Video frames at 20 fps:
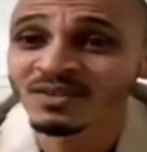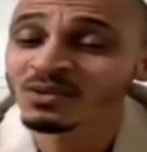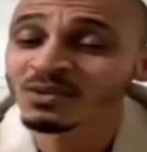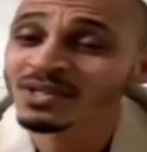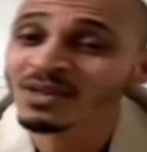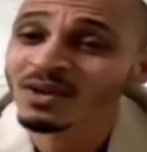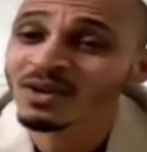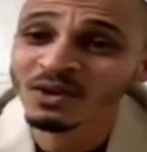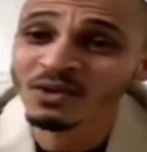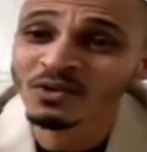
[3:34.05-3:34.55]

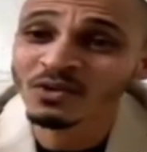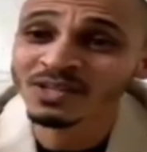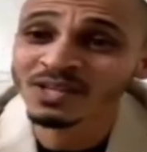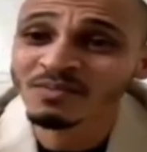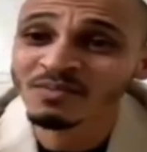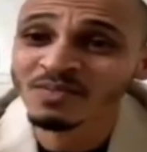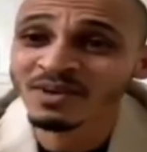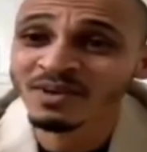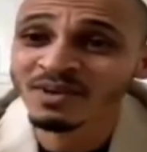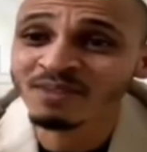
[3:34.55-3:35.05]
With our
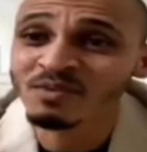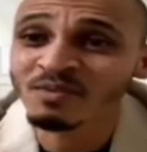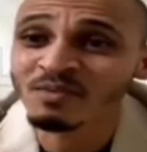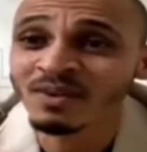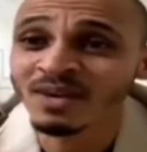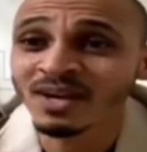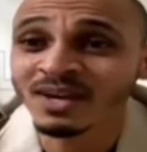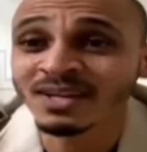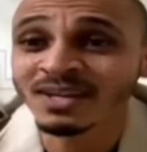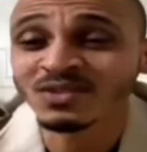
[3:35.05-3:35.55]
goalkeeper
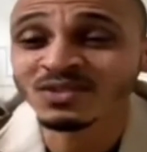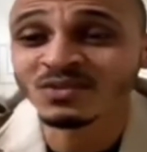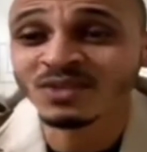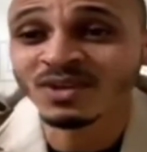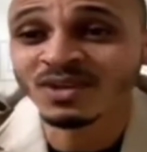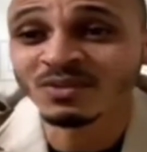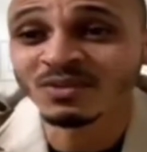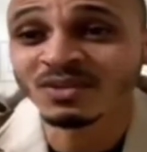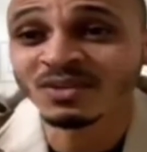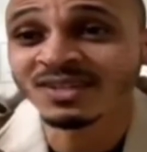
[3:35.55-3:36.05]
Mobali as
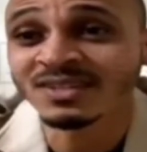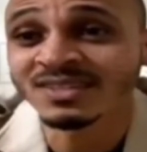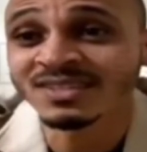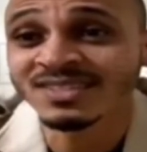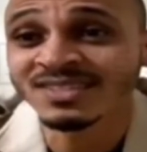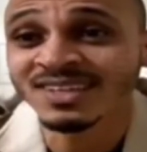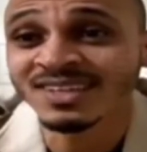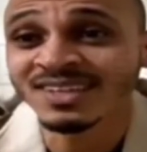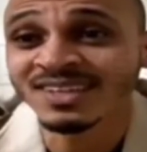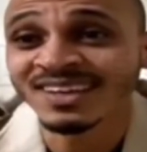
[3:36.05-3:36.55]
well, we can
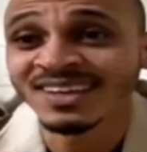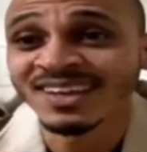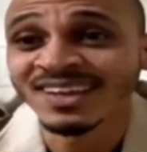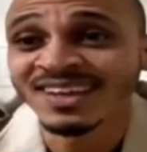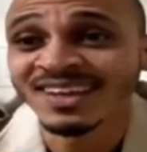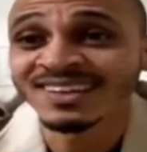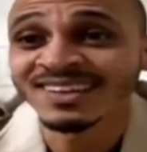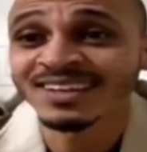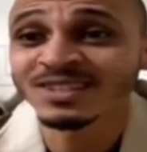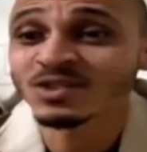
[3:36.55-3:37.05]
see
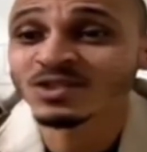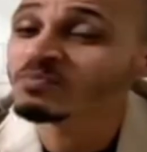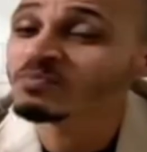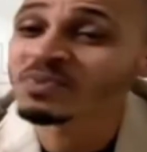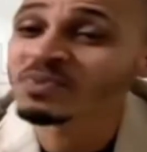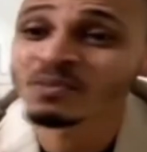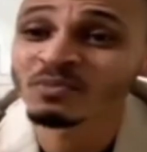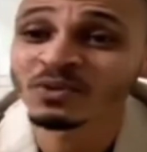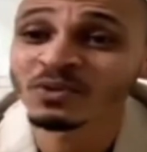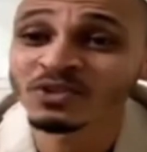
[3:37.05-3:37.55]
that some
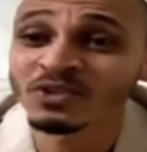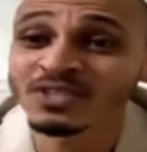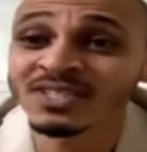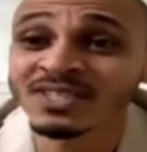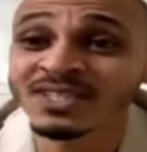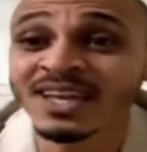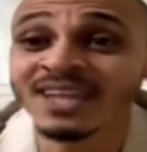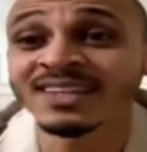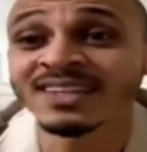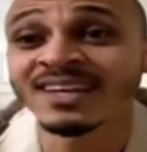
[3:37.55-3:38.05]
people just
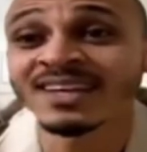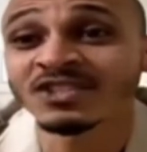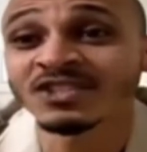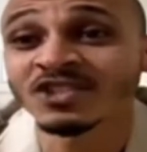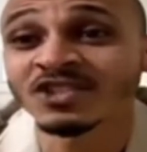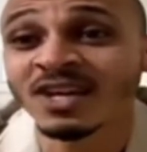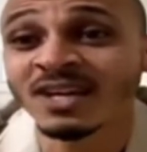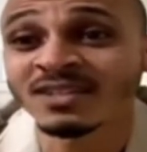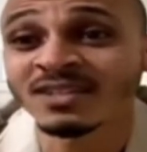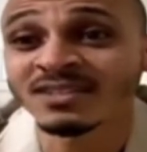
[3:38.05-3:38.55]
take their
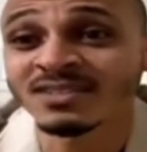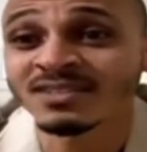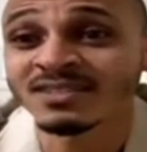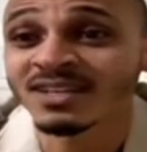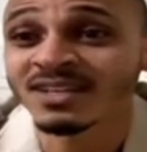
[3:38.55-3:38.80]
chance.